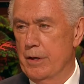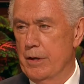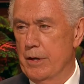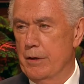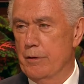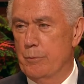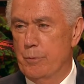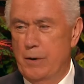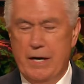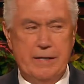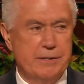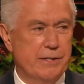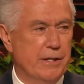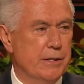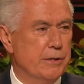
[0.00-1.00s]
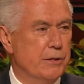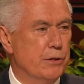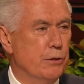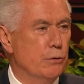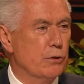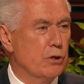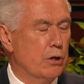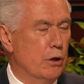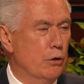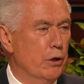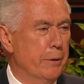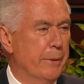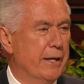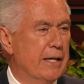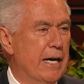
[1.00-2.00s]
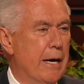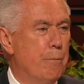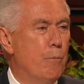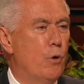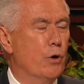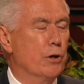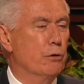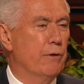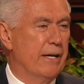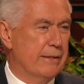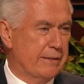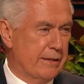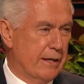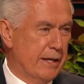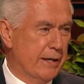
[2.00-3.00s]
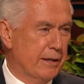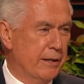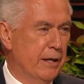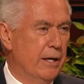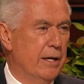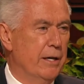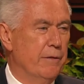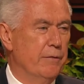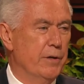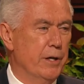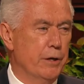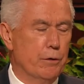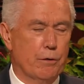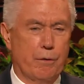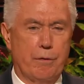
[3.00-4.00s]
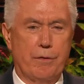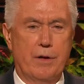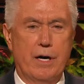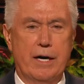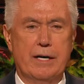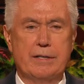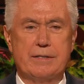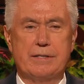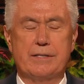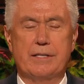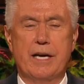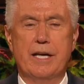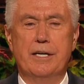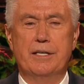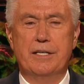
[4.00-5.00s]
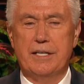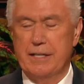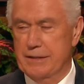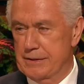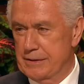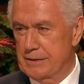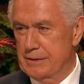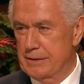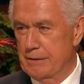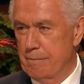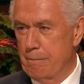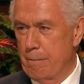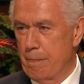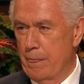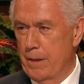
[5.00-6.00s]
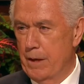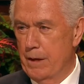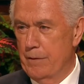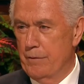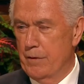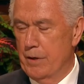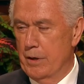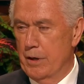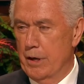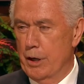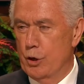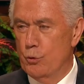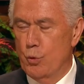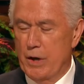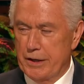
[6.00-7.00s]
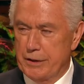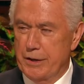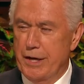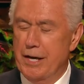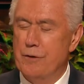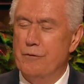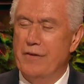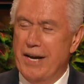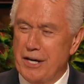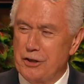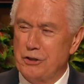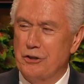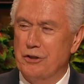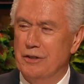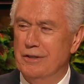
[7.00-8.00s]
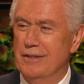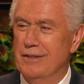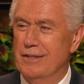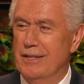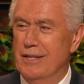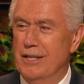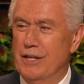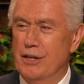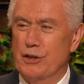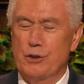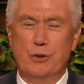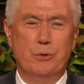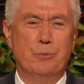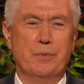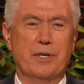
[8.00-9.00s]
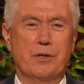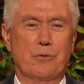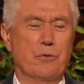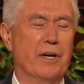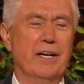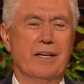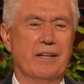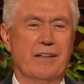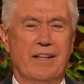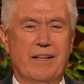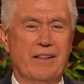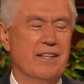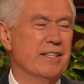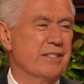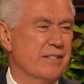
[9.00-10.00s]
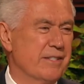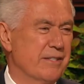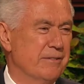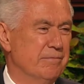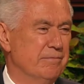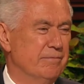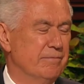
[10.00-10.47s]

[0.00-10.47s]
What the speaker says: In the process, you slowly become more Christ-like in your thoughts and deeds. And what adventure could be greater than this?